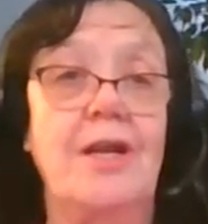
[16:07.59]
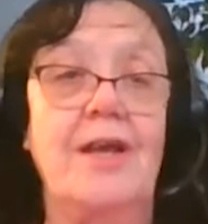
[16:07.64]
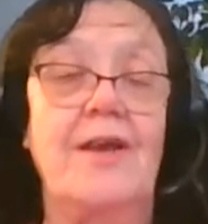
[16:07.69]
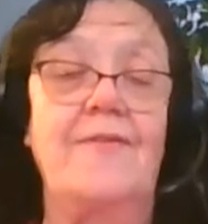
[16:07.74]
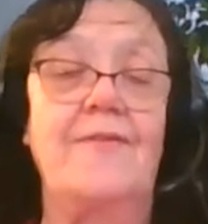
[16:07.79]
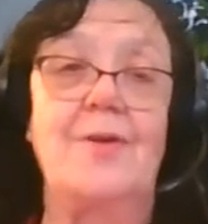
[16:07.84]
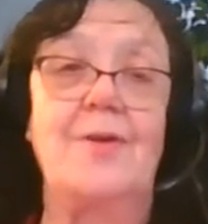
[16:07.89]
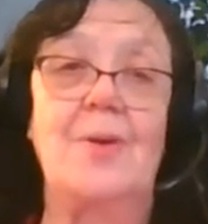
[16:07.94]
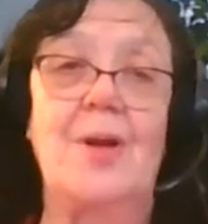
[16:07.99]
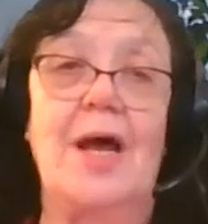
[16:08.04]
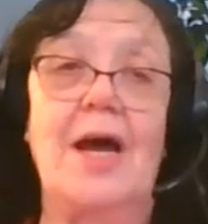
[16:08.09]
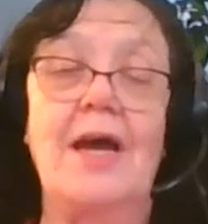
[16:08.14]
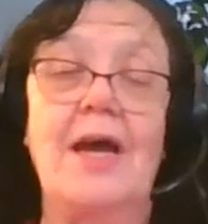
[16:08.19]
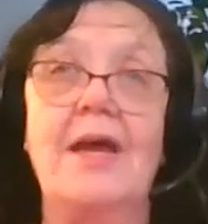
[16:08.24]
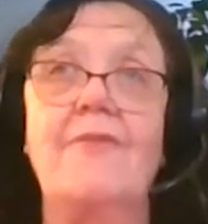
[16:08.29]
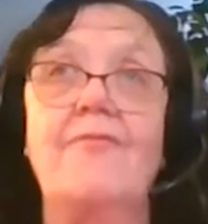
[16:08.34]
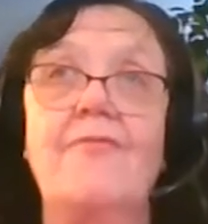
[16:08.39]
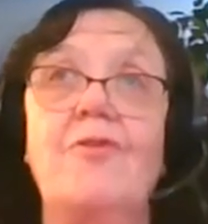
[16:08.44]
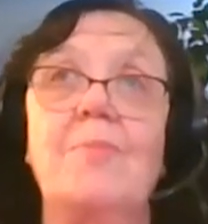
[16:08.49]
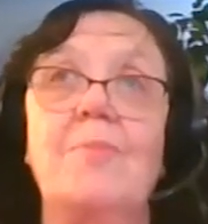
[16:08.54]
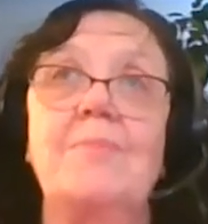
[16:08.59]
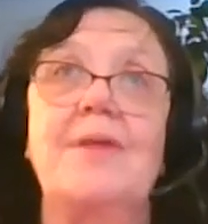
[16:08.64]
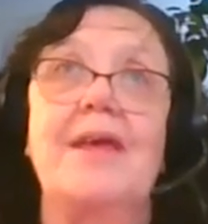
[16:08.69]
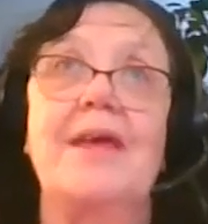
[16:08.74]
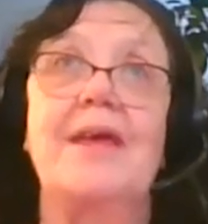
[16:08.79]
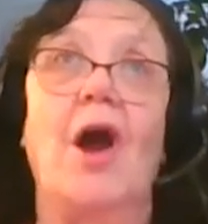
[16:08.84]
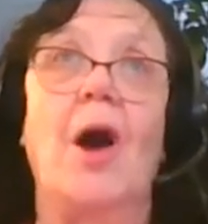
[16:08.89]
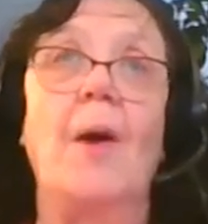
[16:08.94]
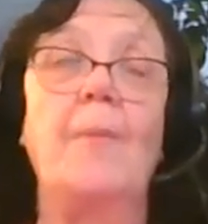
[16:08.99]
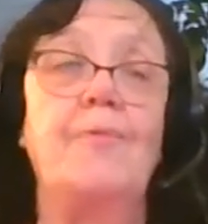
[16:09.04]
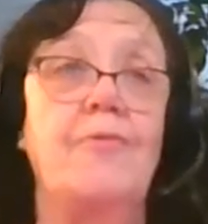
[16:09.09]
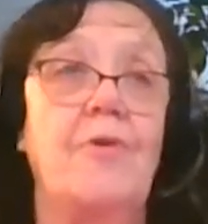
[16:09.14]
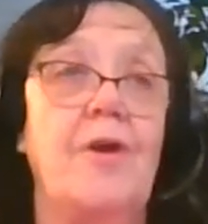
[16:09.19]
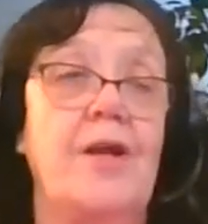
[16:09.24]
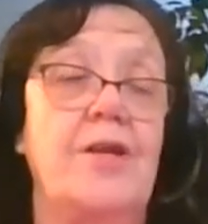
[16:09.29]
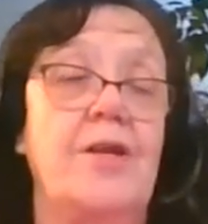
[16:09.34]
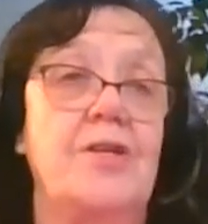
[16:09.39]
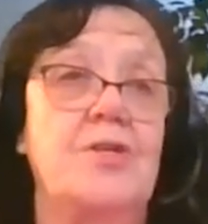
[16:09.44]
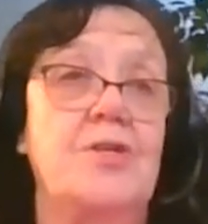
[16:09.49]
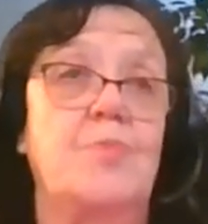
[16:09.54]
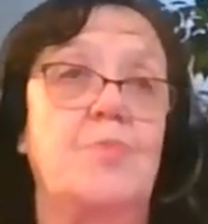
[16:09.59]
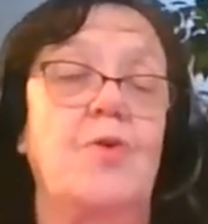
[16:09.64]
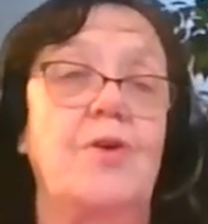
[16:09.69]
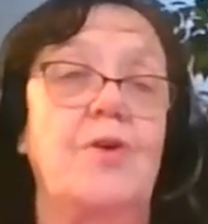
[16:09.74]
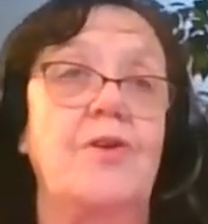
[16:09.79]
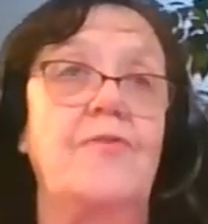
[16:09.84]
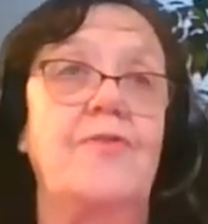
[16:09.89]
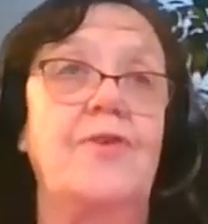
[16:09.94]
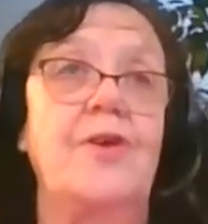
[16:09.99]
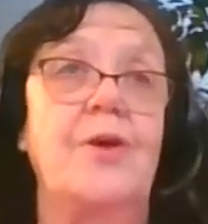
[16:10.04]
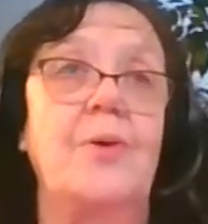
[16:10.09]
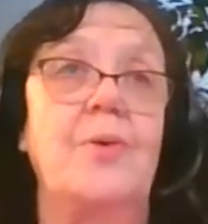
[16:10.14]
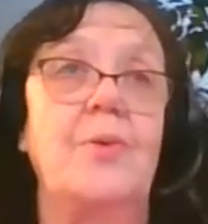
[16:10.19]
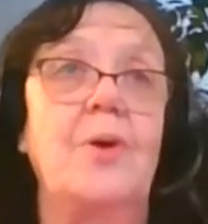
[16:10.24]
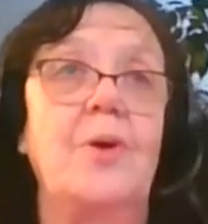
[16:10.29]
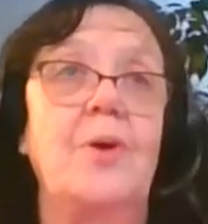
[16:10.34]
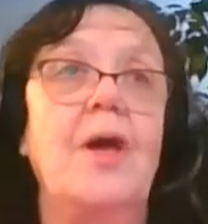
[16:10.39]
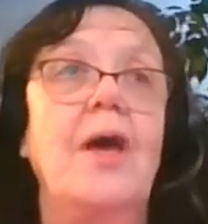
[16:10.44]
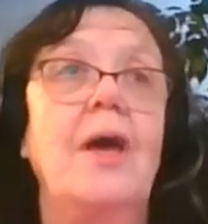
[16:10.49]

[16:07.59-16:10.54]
if you like, from the operator's point of view,